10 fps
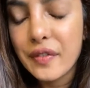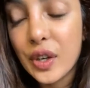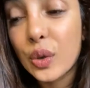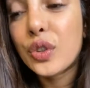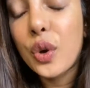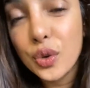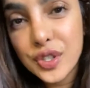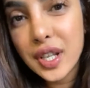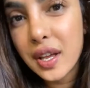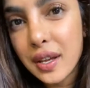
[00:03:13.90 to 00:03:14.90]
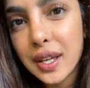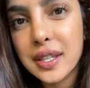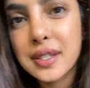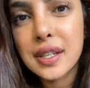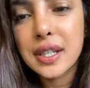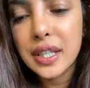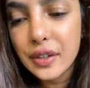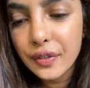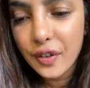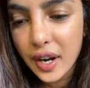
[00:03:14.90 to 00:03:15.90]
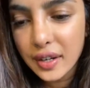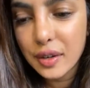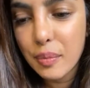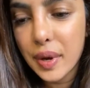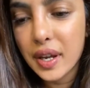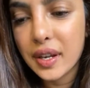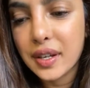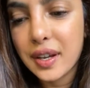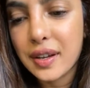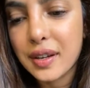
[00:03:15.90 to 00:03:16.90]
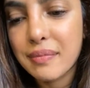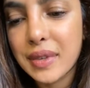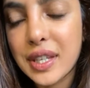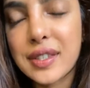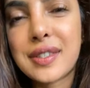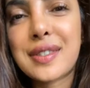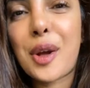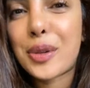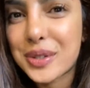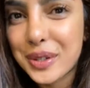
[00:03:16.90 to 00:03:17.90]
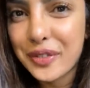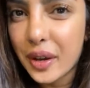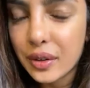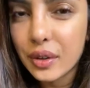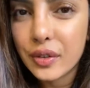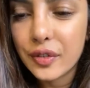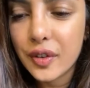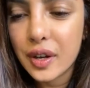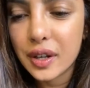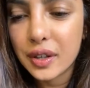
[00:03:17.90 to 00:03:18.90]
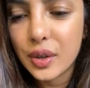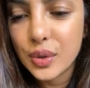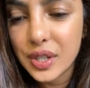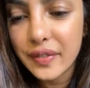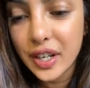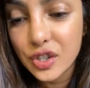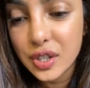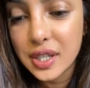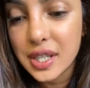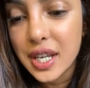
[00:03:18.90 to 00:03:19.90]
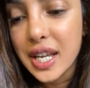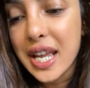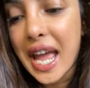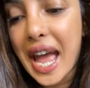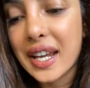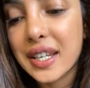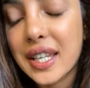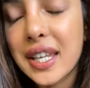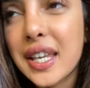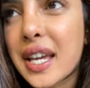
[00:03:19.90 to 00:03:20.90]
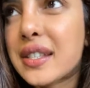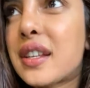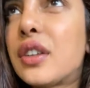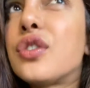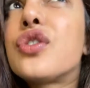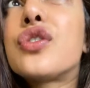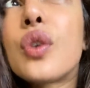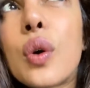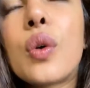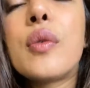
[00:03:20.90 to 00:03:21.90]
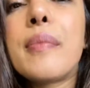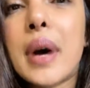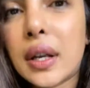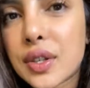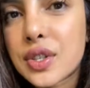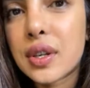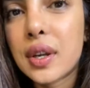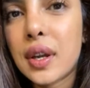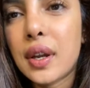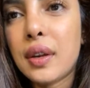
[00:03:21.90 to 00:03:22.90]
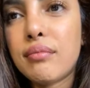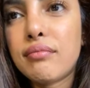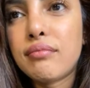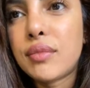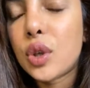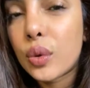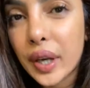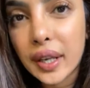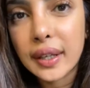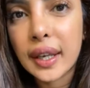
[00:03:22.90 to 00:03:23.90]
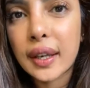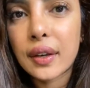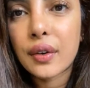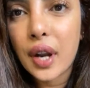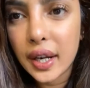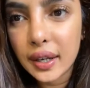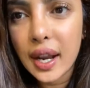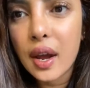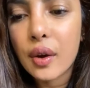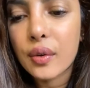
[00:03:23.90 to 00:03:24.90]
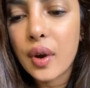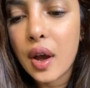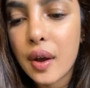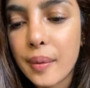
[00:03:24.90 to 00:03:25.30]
Vinod Khosla is a dear friend, but he's also the founder of Khosla Ventures, and he has done so much donating right now